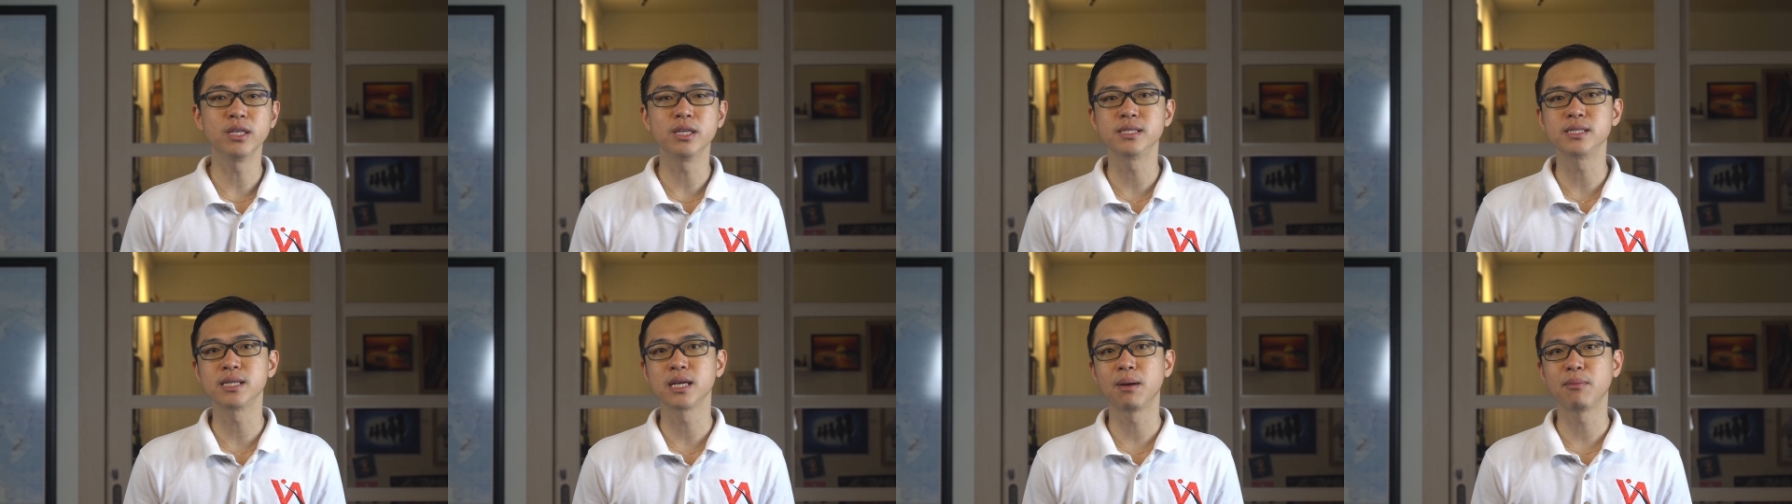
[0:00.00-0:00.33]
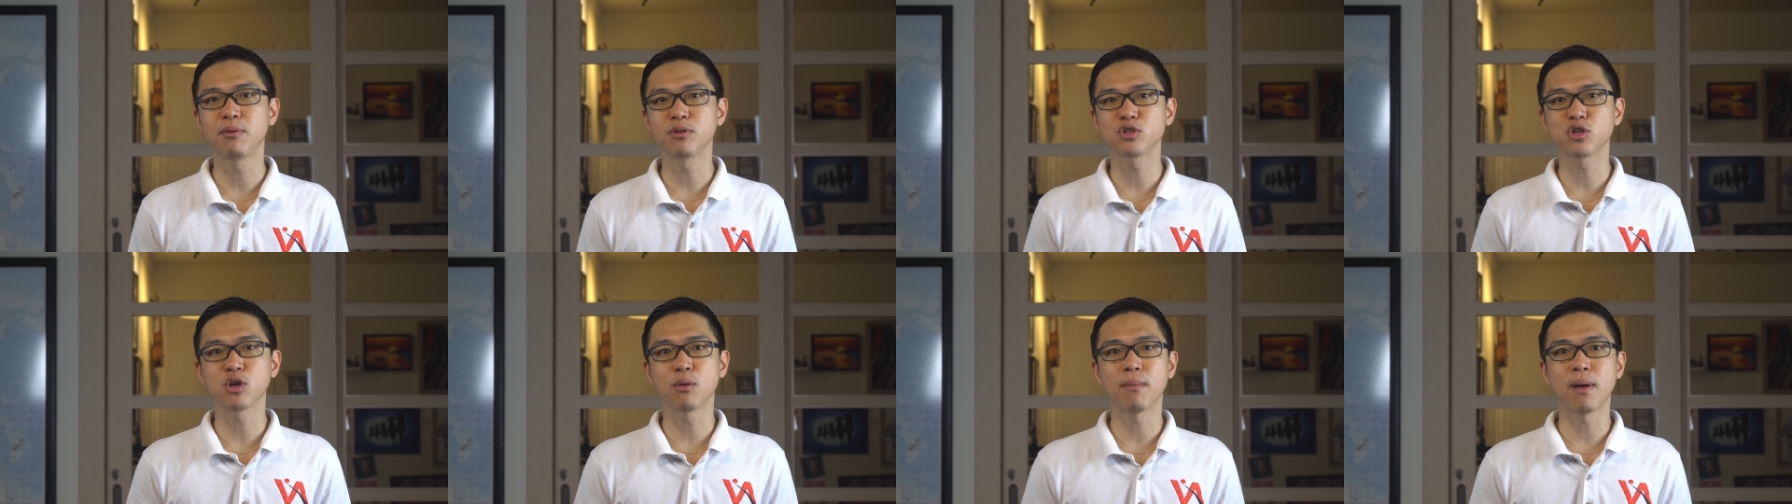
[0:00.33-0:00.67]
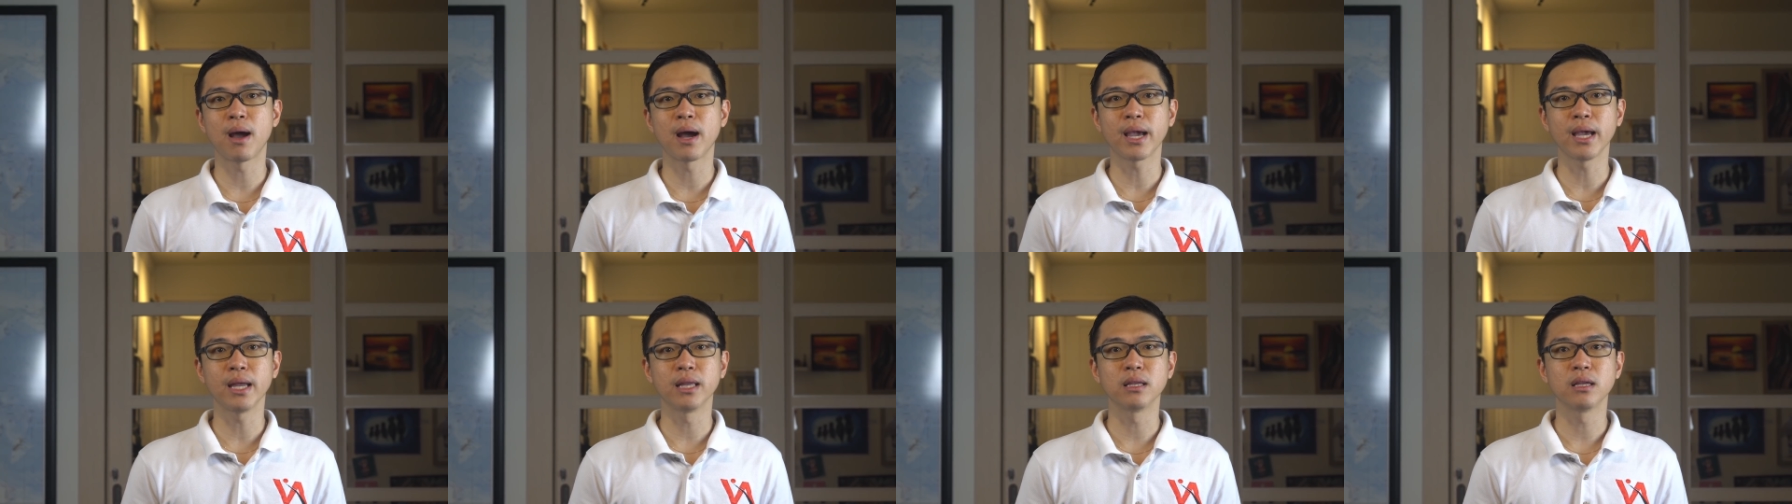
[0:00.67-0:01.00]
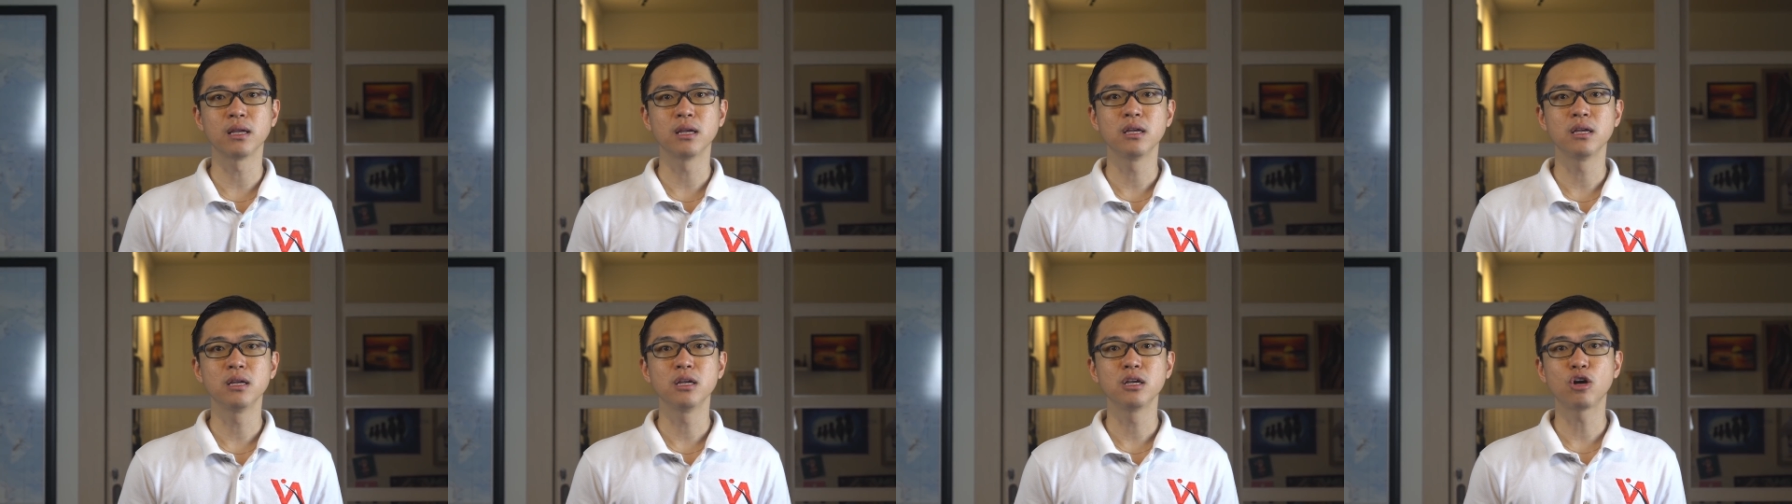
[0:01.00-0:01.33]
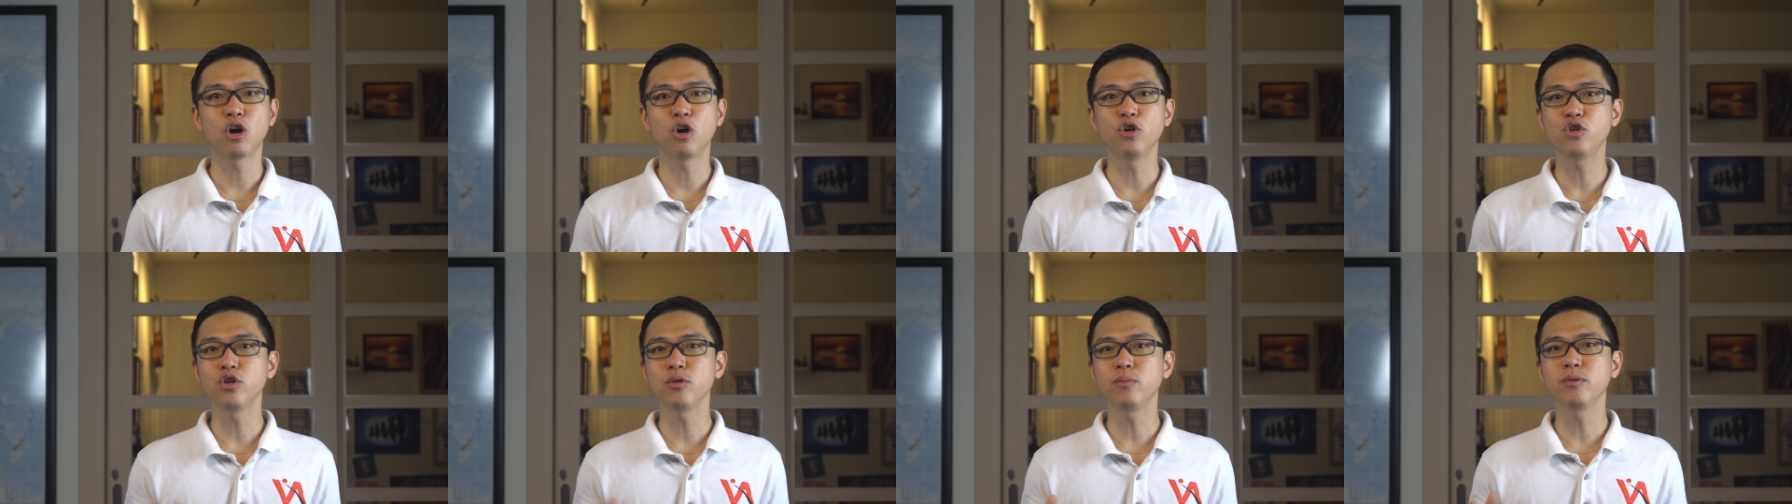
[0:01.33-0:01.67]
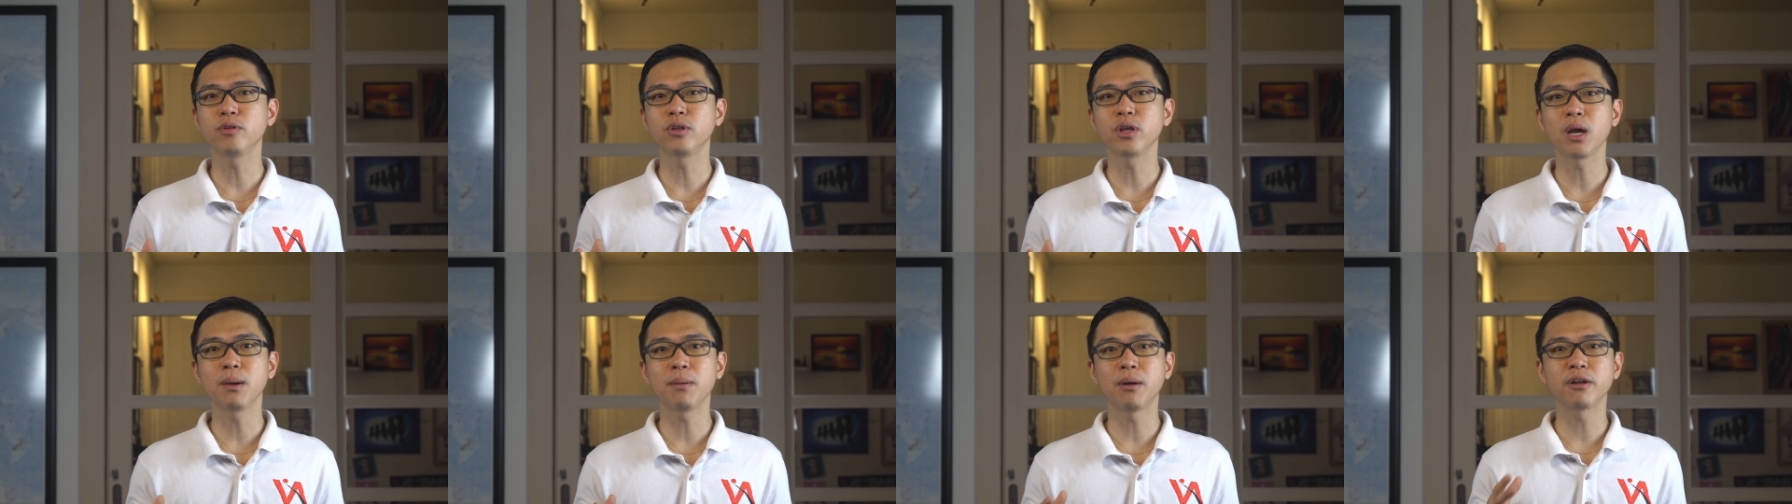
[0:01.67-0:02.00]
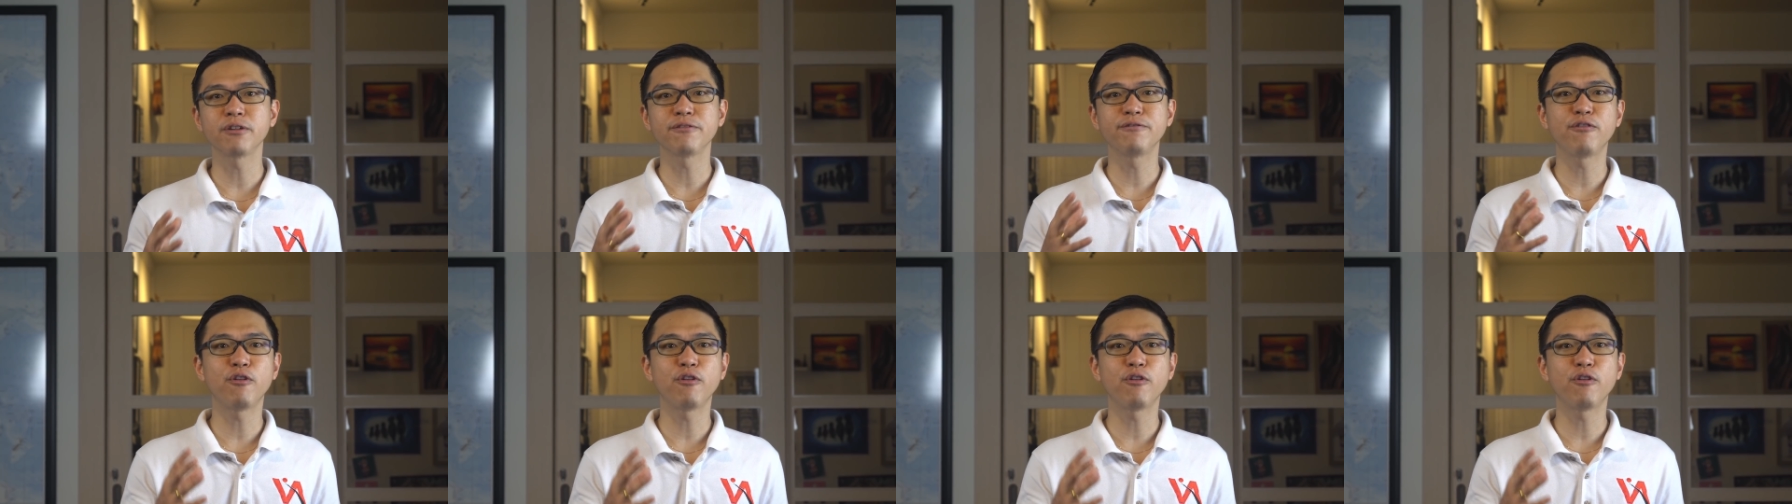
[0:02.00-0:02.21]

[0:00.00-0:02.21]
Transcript: the Singapore stock market, contributing about